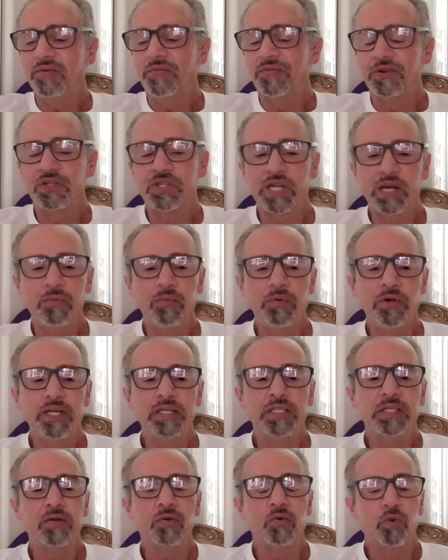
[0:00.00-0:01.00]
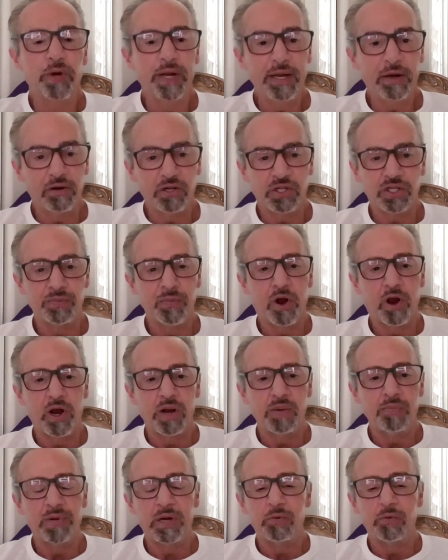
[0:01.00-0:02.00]
for some reason, we are
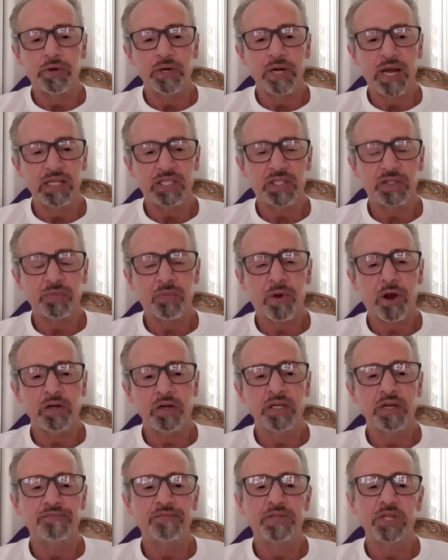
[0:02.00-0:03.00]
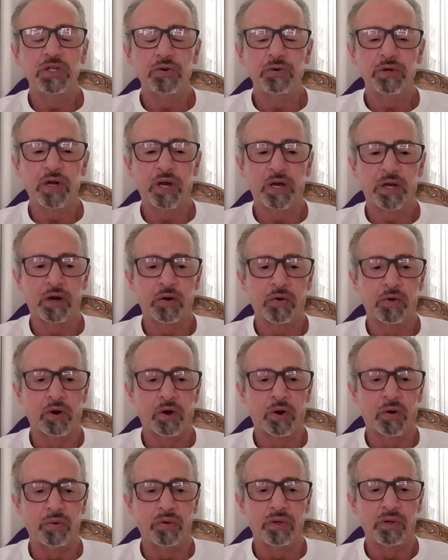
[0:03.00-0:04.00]
smart, but we're not smart enough to do it on our
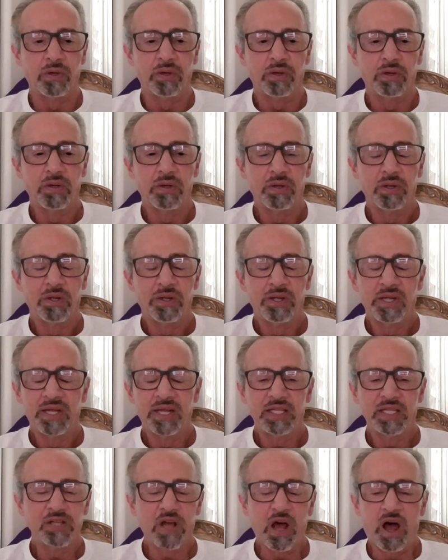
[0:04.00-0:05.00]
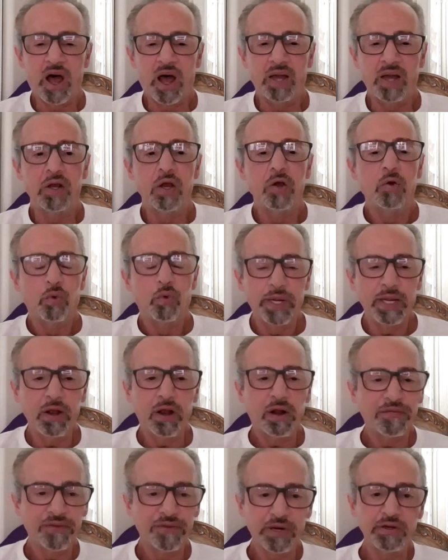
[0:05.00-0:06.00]
own. It's odd. We
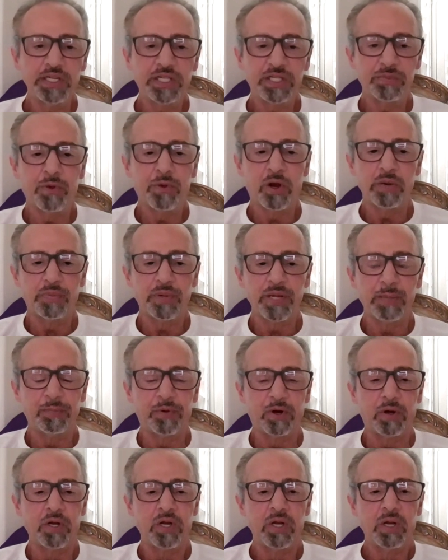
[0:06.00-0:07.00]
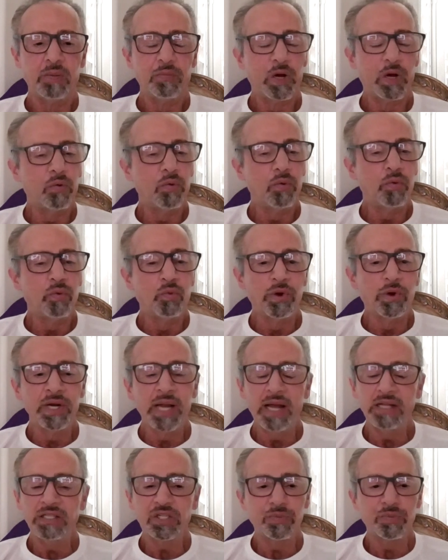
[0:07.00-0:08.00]
are very smart people, but we're
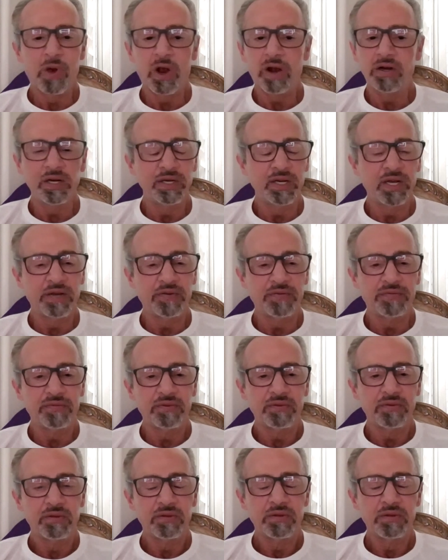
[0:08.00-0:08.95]
not smart enough